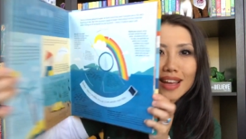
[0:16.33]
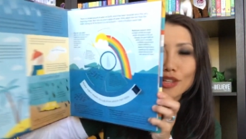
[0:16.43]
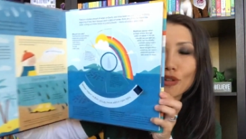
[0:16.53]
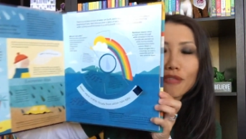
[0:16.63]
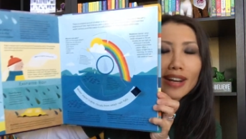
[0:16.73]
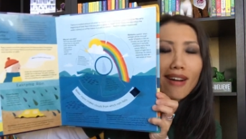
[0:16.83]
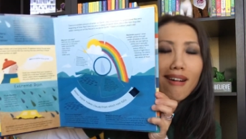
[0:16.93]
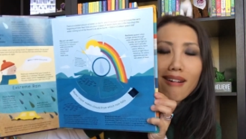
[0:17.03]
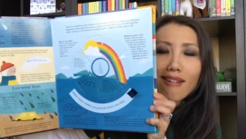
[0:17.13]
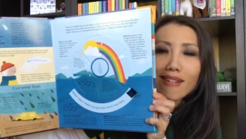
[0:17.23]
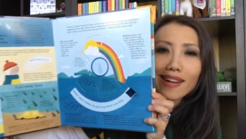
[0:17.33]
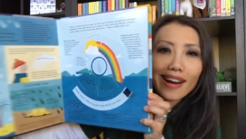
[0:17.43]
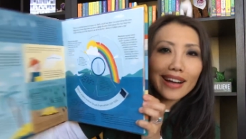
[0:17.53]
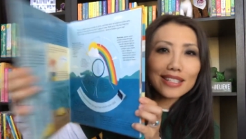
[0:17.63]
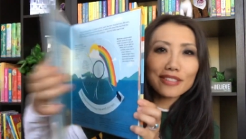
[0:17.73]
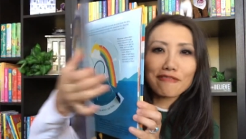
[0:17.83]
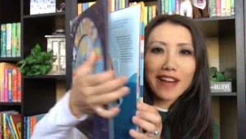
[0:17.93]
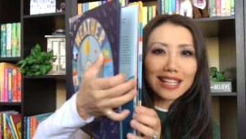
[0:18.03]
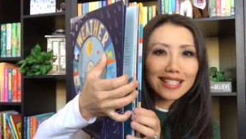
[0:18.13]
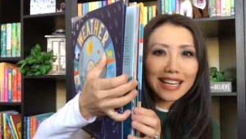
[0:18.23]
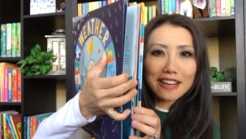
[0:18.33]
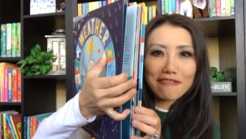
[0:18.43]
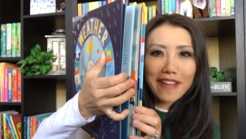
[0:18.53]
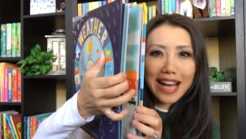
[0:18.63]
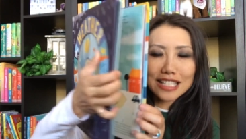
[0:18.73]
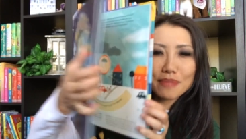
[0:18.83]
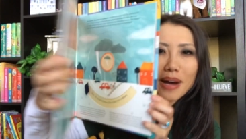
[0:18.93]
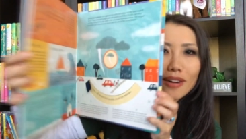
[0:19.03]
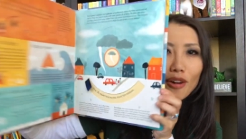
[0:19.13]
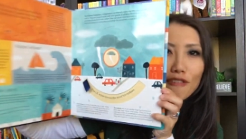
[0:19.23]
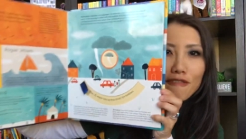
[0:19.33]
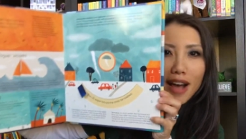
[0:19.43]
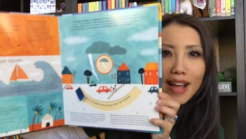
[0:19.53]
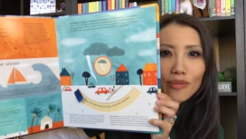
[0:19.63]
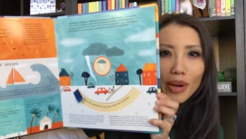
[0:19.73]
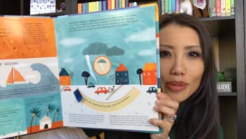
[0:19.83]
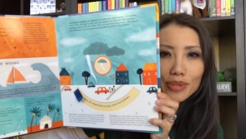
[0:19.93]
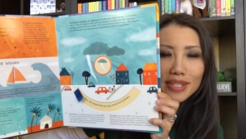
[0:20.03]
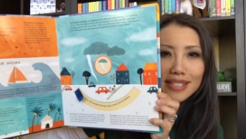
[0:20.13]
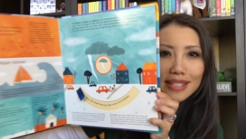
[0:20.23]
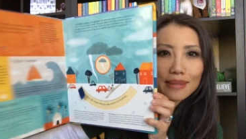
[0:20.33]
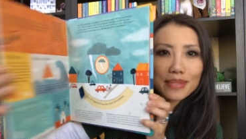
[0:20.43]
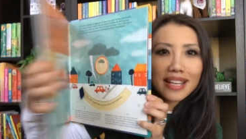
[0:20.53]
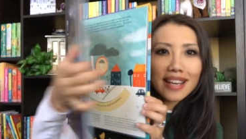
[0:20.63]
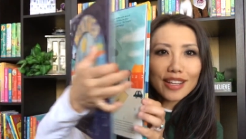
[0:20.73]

you'll find all kinds of fascinating facts about our five weather systems.